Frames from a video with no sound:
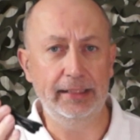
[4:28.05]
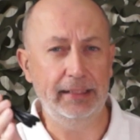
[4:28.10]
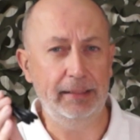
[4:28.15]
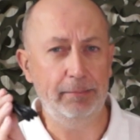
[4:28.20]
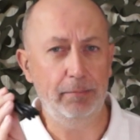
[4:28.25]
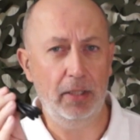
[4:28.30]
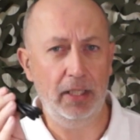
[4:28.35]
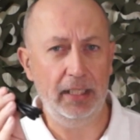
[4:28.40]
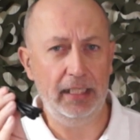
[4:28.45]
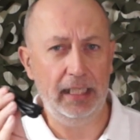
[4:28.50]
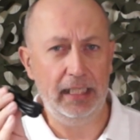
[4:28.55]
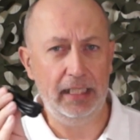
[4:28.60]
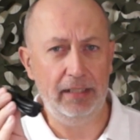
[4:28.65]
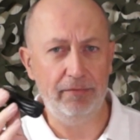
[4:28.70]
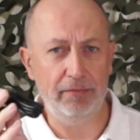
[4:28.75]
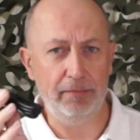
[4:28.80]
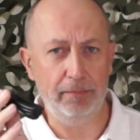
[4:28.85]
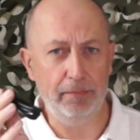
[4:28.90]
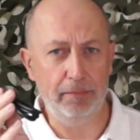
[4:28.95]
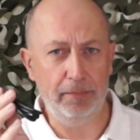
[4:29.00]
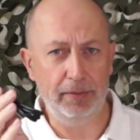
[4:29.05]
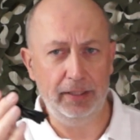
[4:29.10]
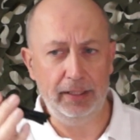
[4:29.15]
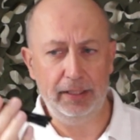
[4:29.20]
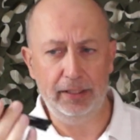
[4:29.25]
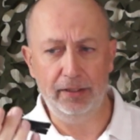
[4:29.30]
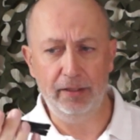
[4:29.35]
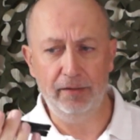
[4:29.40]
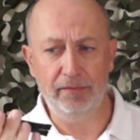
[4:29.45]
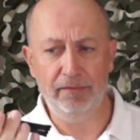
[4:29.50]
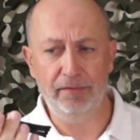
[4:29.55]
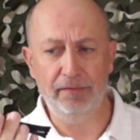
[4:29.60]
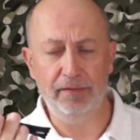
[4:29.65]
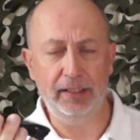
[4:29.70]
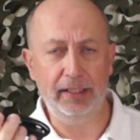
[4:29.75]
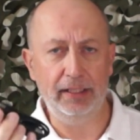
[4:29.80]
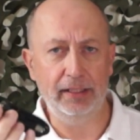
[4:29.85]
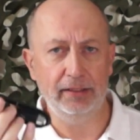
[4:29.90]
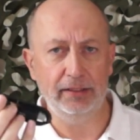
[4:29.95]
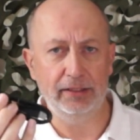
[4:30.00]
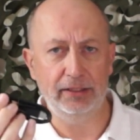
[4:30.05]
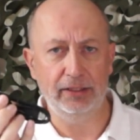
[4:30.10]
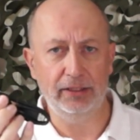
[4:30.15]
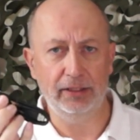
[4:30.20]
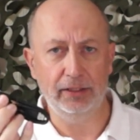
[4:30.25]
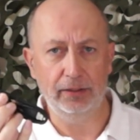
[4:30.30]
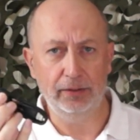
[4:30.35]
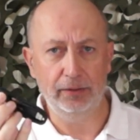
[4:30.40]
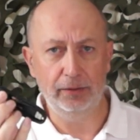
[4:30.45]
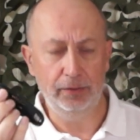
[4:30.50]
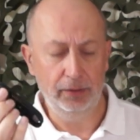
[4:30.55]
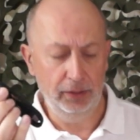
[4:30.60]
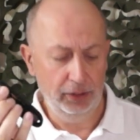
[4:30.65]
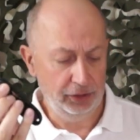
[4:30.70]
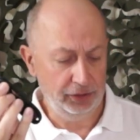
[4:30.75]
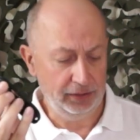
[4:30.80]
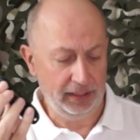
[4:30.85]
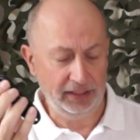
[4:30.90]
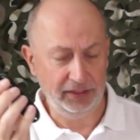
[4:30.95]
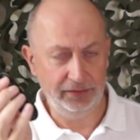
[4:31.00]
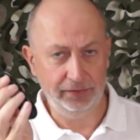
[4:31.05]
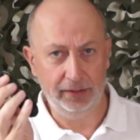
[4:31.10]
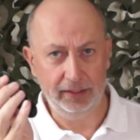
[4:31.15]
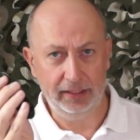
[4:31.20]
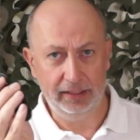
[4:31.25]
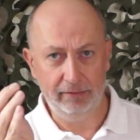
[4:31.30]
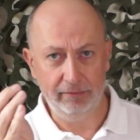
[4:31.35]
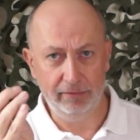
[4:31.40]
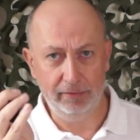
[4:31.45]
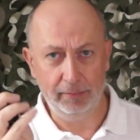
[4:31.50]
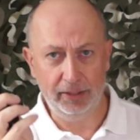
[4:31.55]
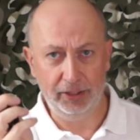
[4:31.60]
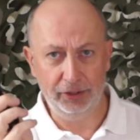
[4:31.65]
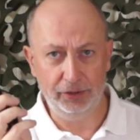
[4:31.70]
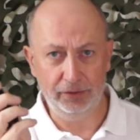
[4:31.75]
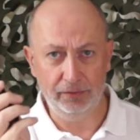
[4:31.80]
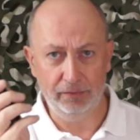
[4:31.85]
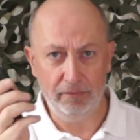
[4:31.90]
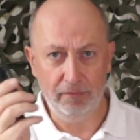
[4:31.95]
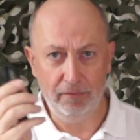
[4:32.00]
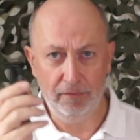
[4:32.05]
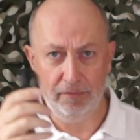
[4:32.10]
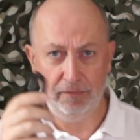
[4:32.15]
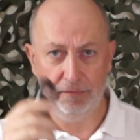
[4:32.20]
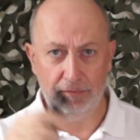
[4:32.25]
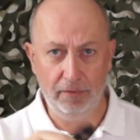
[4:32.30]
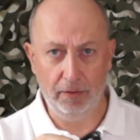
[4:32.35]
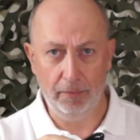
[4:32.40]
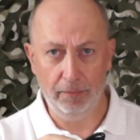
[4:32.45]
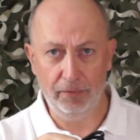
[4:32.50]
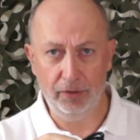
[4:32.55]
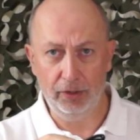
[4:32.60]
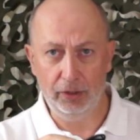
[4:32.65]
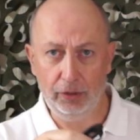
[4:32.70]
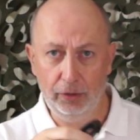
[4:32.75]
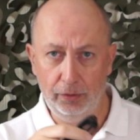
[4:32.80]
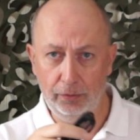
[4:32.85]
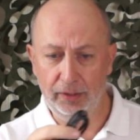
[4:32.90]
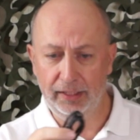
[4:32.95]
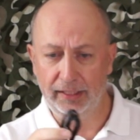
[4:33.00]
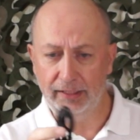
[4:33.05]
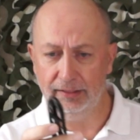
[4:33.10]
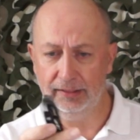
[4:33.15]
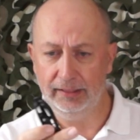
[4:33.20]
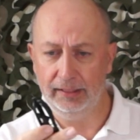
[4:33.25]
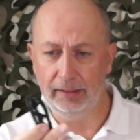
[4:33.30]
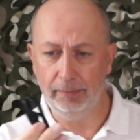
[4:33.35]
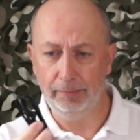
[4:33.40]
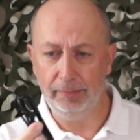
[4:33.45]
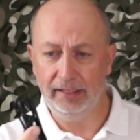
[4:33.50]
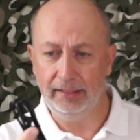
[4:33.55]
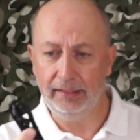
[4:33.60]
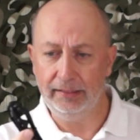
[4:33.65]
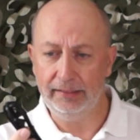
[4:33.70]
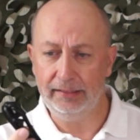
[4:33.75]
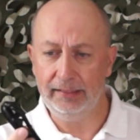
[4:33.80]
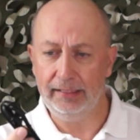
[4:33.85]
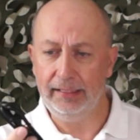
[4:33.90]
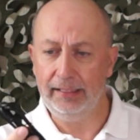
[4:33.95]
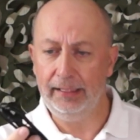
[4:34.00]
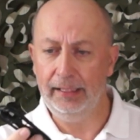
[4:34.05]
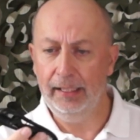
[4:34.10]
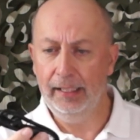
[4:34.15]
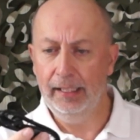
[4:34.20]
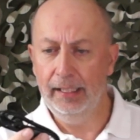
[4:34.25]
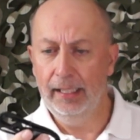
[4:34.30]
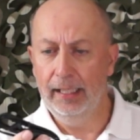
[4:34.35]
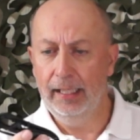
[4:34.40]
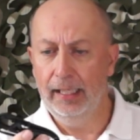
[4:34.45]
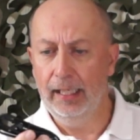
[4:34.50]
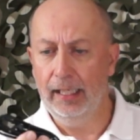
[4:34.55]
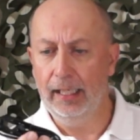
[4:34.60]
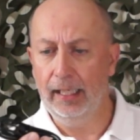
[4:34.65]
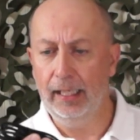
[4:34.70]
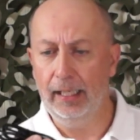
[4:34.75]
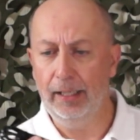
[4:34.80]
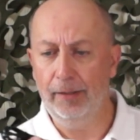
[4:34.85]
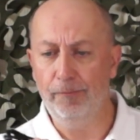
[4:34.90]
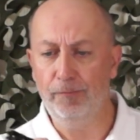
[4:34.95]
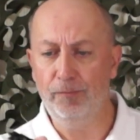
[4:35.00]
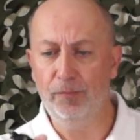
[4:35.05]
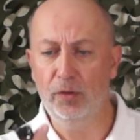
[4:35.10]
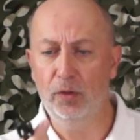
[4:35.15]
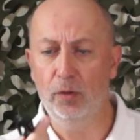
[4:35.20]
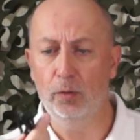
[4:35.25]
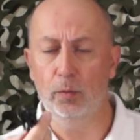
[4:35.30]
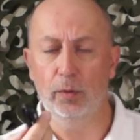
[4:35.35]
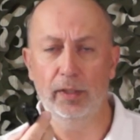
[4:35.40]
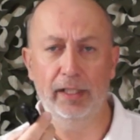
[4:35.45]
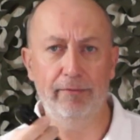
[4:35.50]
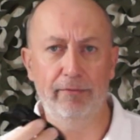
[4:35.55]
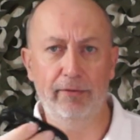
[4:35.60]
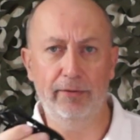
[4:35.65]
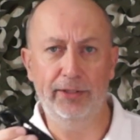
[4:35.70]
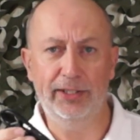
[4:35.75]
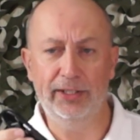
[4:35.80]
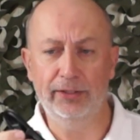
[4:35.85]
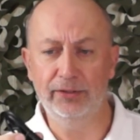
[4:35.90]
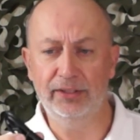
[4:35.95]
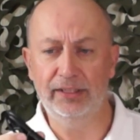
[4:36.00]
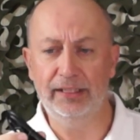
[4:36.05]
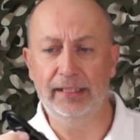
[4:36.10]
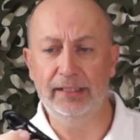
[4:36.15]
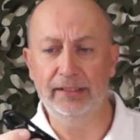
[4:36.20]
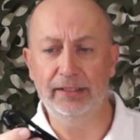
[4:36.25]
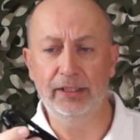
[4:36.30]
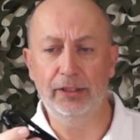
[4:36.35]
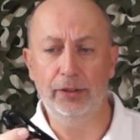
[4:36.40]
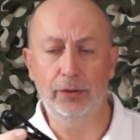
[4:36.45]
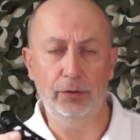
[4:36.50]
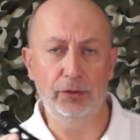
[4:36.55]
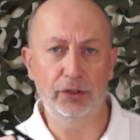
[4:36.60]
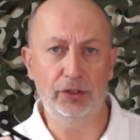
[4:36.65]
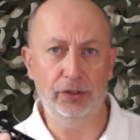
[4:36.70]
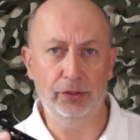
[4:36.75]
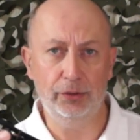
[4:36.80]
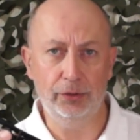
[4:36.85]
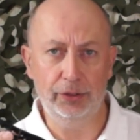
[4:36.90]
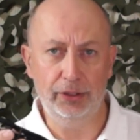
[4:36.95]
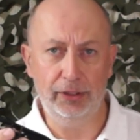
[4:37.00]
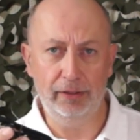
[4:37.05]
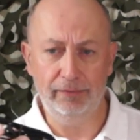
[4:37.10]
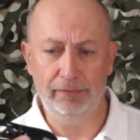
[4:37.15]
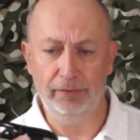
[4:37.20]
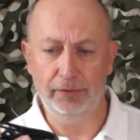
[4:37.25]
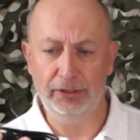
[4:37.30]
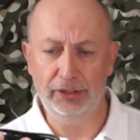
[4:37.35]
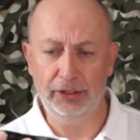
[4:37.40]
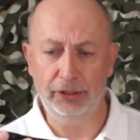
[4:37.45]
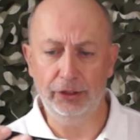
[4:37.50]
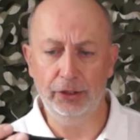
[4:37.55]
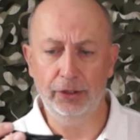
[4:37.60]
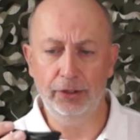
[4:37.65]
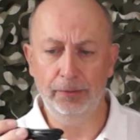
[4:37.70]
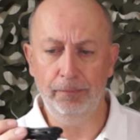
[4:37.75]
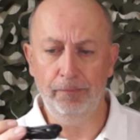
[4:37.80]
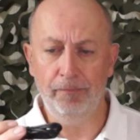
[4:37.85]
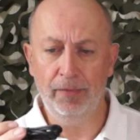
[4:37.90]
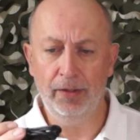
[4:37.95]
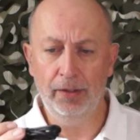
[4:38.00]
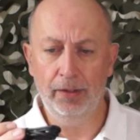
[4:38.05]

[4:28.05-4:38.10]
It might even be the feed to transfer the information from the unit to your PC, or whatever else it is that you store your footage on.